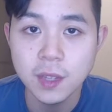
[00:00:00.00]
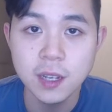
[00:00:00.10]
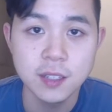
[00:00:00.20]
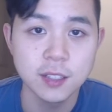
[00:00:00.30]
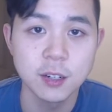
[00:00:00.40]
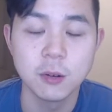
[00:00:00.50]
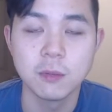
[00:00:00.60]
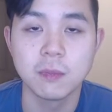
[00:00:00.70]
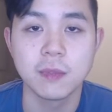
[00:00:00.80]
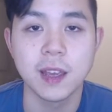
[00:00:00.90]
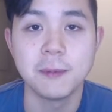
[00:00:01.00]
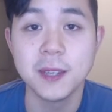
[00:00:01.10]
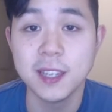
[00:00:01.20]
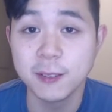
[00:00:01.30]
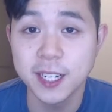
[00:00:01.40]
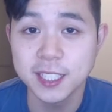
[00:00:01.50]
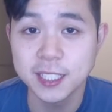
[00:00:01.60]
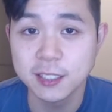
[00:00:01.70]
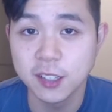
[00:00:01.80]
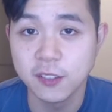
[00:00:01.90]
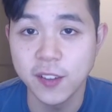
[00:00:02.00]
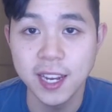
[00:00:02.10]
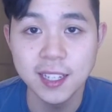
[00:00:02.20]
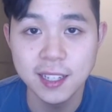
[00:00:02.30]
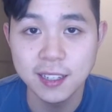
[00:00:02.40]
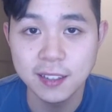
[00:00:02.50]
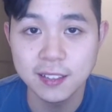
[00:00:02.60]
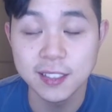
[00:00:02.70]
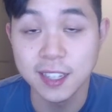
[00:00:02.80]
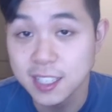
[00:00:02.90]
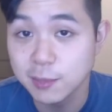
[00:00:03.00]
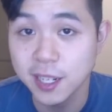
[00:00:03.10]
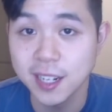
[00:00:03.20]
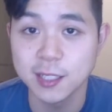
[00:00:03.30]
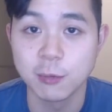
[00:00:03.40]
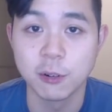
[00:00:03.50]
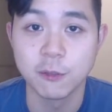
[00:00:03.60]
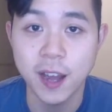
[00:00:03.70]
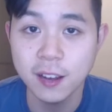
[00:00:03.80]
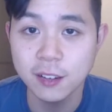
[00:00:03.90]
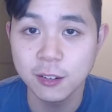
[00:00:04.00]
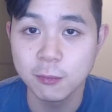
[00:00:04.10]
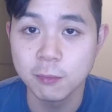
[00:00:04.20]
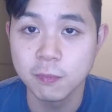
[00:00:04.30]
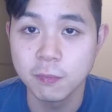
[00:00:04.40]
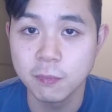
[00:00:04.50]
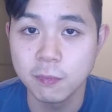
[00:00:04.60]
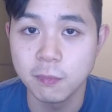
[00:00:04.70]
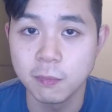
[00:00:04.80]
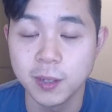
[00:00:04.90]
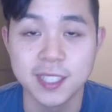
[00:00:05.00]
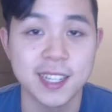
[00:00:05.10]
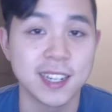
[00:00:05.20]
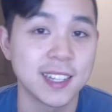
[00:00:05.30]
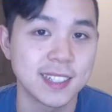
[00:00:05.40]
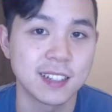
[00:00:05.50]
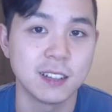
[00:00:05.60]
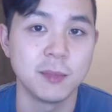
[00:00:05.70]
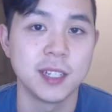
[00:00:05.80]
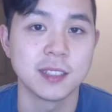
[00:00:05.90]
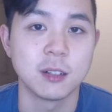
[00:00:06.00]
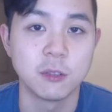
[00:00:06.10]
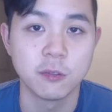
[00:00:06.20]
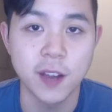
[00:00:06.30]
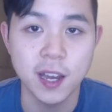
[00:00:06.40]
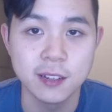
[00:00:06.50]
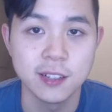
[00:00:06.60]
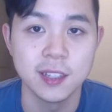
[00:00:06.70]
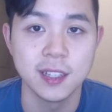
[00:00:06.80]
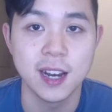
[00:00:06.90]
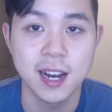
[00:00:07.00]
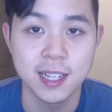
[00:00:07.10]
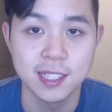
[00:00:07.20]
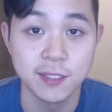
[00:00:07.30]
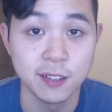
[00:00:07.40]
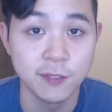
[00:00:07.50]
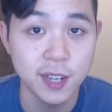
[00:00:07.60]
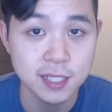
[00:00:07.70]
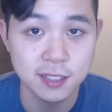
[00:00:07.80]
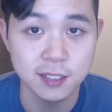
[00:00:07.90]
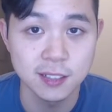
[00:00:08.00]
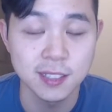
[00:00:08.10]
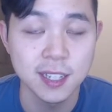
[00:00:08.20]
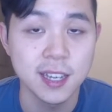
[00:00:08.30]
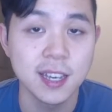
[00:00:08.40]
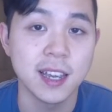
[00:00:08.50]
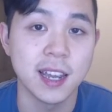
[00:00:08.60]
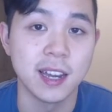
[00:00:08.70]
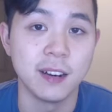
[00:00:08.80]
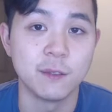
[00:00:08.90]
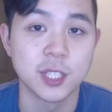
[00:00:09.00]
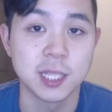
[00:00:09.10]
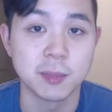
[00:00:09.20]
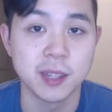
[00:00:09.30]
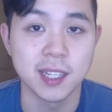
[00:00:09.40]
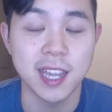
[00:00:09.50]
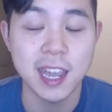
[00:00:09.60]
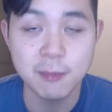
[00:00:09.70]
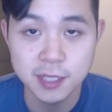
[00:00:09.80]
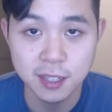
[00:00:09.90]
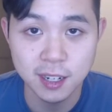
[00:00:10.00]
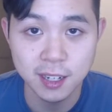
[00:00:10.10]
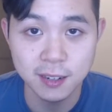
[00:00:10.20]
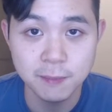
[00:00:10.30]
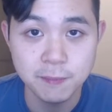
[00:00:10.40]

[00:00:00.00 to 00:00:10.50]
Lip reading: So a PE ratio of 80 does mean it's overvalued, but does that necessarily mean it's overvalued in the eyes of the investors? And for something like Amazon,